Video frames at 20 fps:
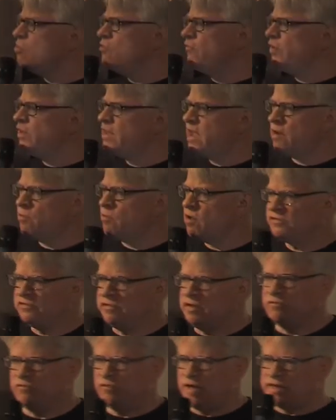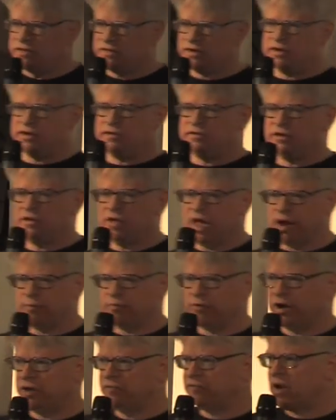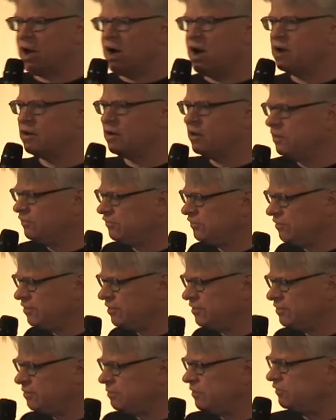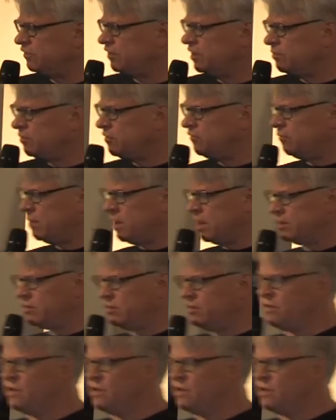Movie Day wasn't invented at the Library of Congress or at the Museum of Modern